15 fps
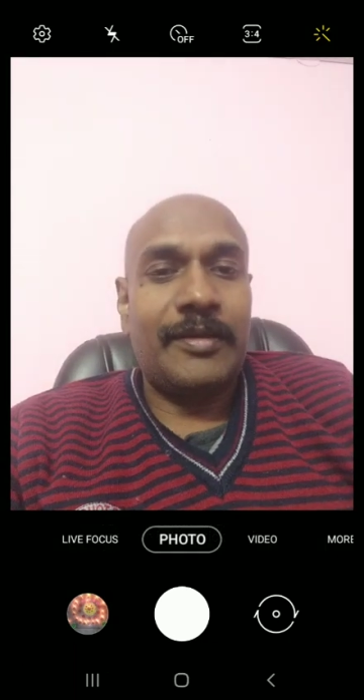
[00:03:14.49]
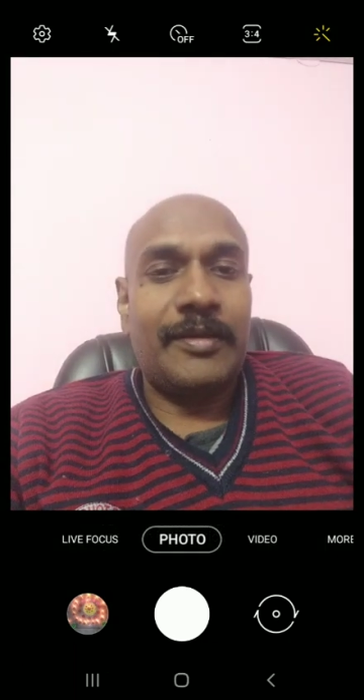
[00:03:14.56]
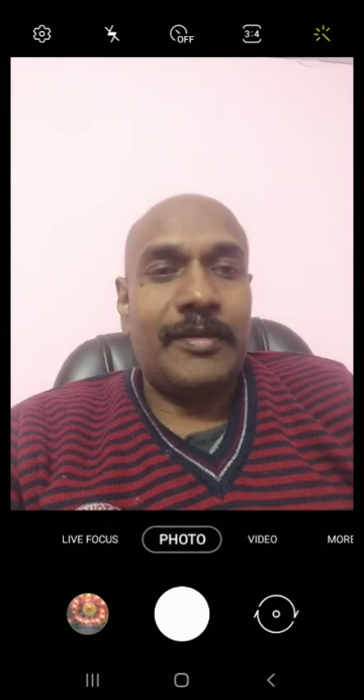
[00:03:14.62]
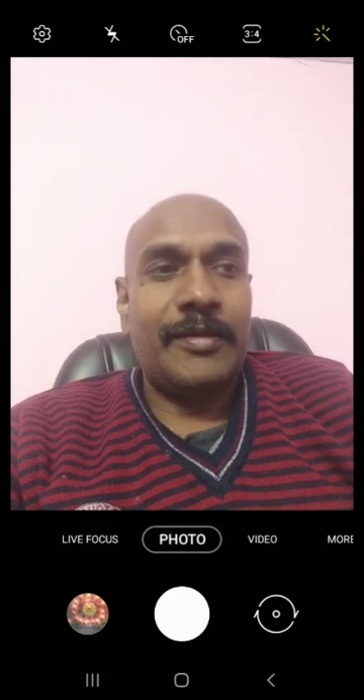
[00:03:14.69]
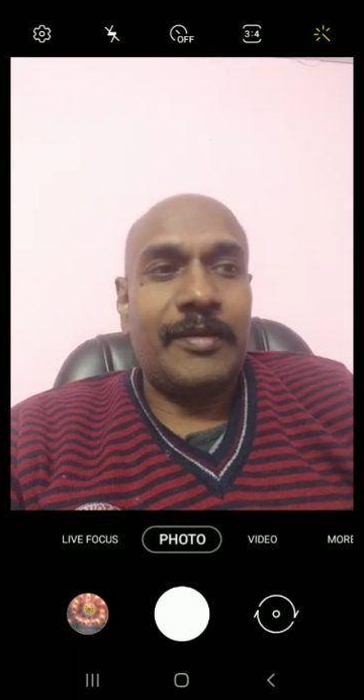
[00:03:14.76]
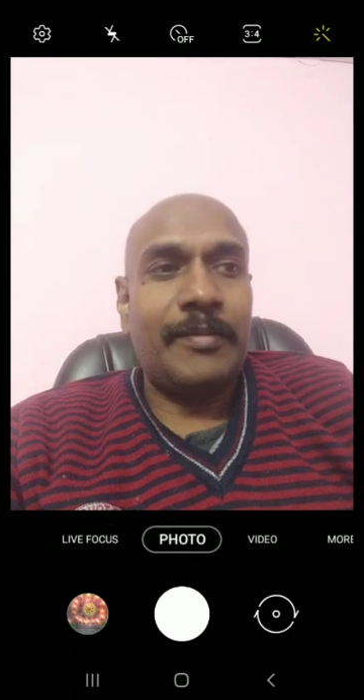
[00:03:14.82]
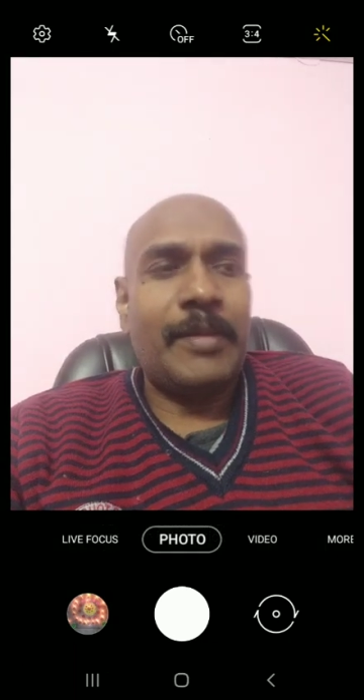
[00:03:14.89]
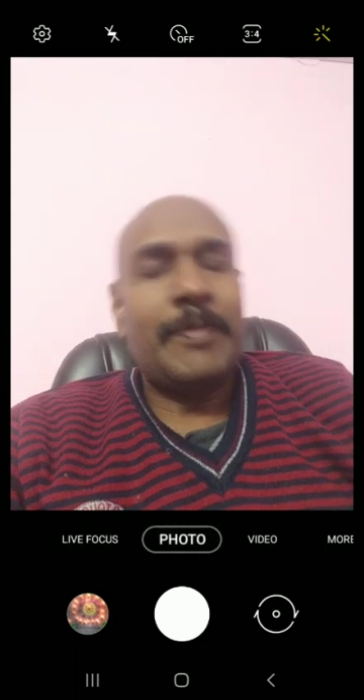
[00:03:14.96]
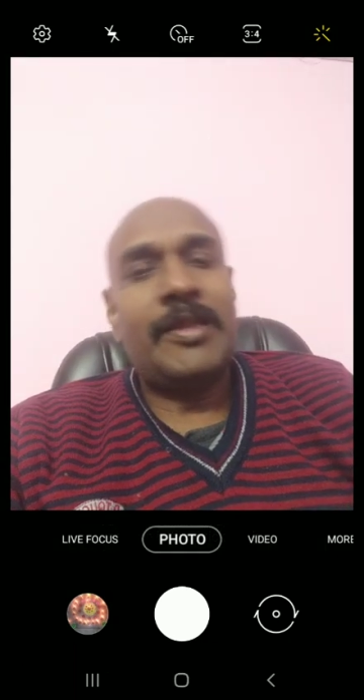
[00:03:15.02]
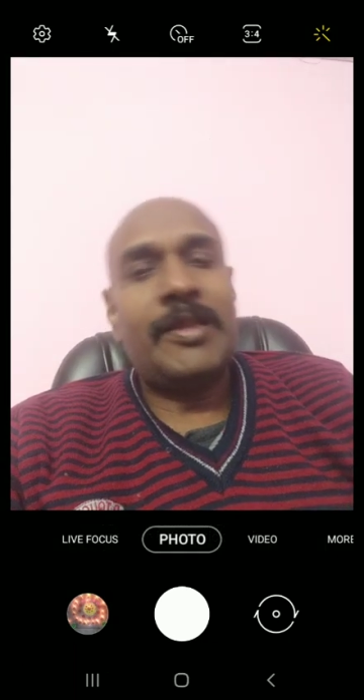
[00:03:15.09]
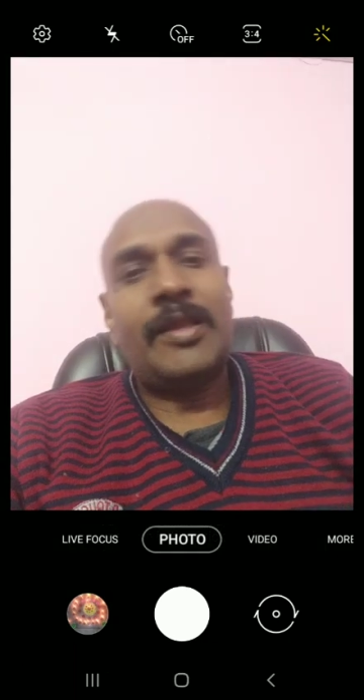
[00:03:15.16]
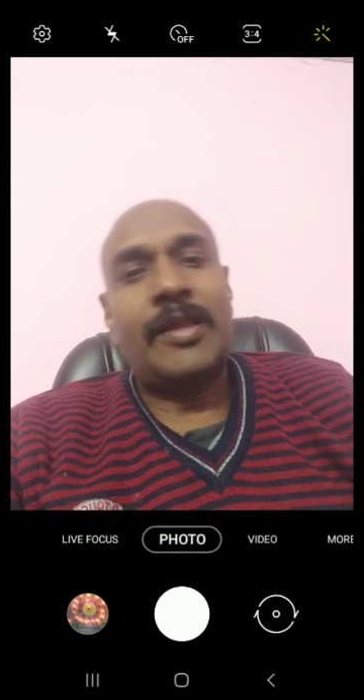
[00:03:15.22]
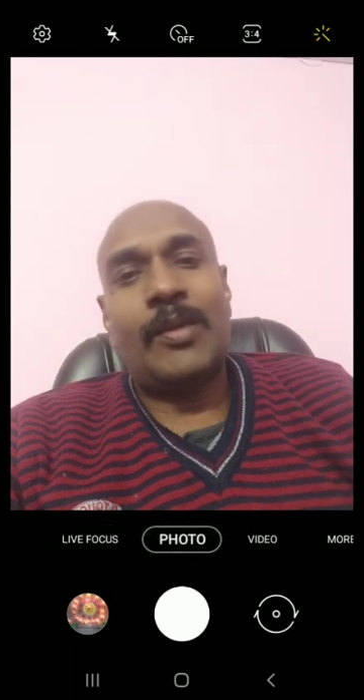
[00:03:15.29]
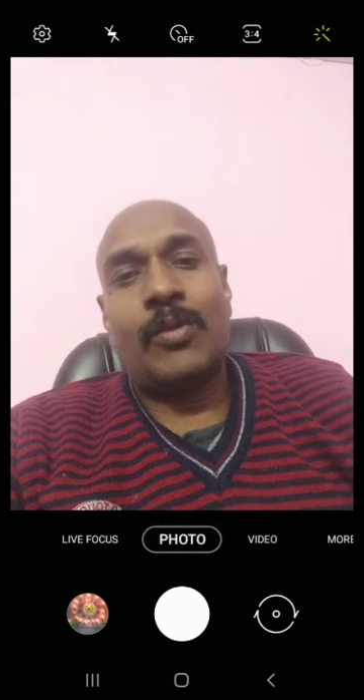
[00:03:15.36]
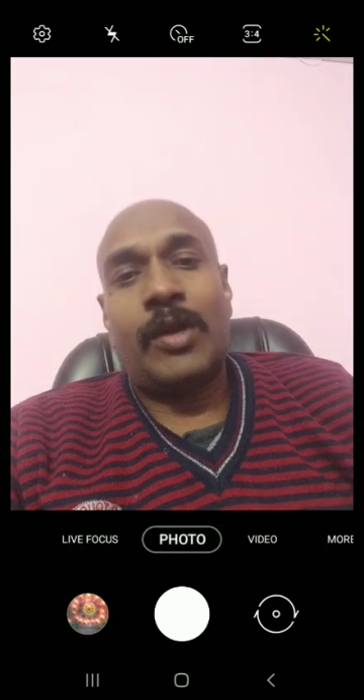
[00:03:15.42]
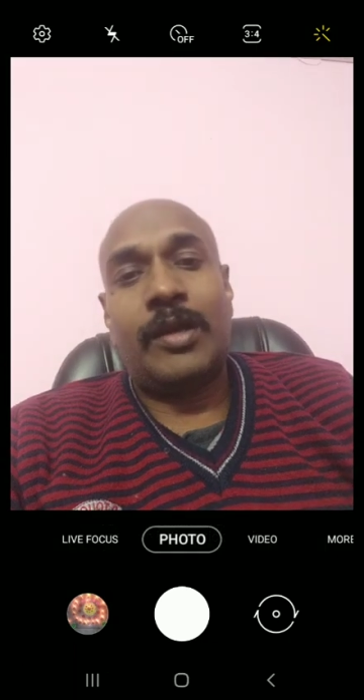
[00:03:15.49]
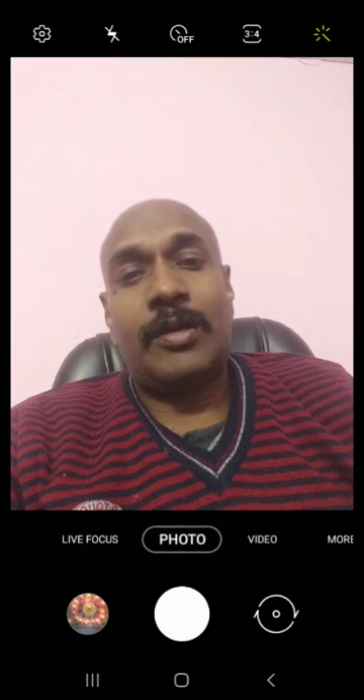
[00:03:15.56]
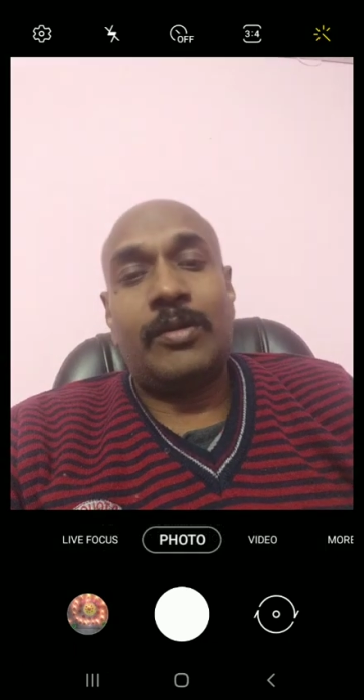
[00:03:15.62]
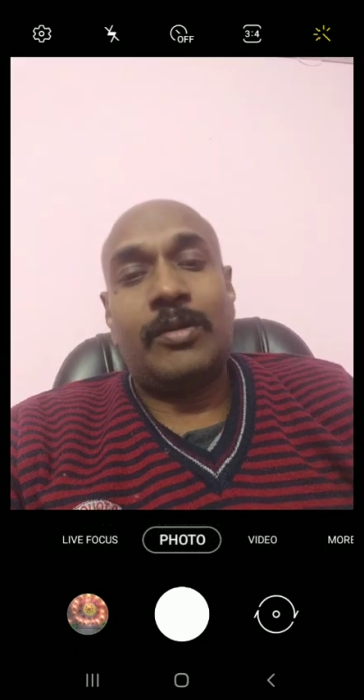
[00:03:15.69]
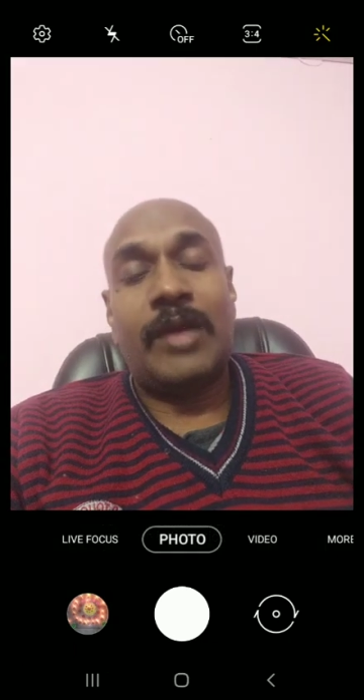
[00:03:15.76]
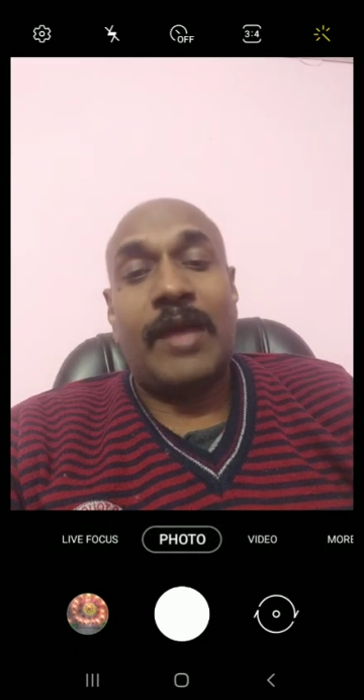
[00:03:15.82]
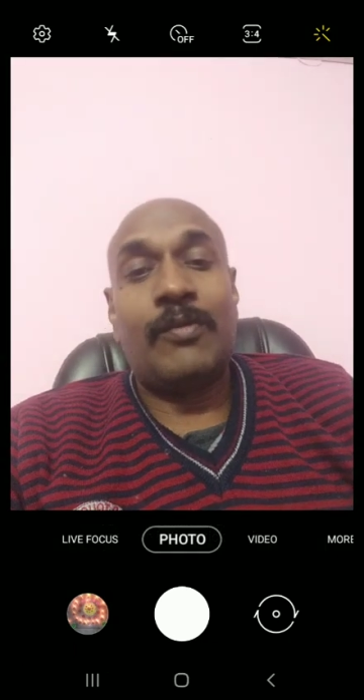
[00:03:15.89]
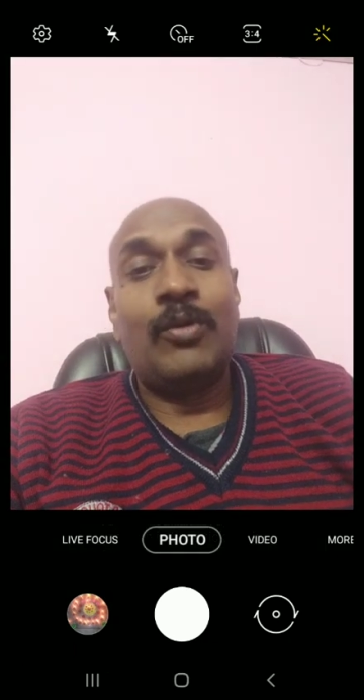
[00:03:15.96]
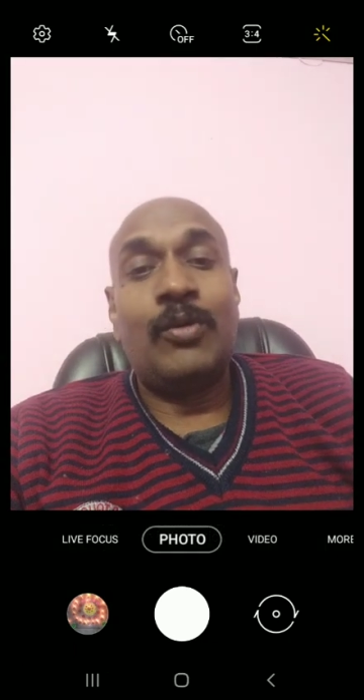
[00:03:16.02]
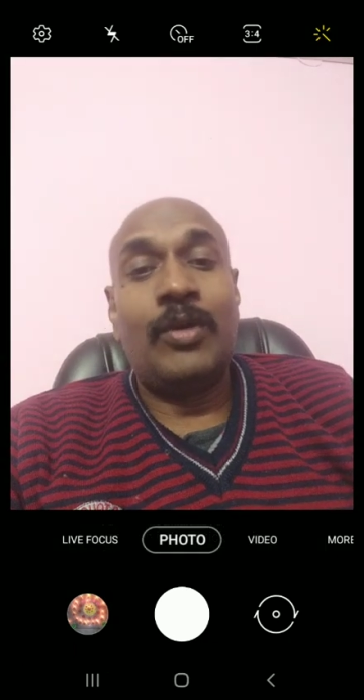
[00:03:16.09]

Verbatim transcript: Uh, maybe they wanted to have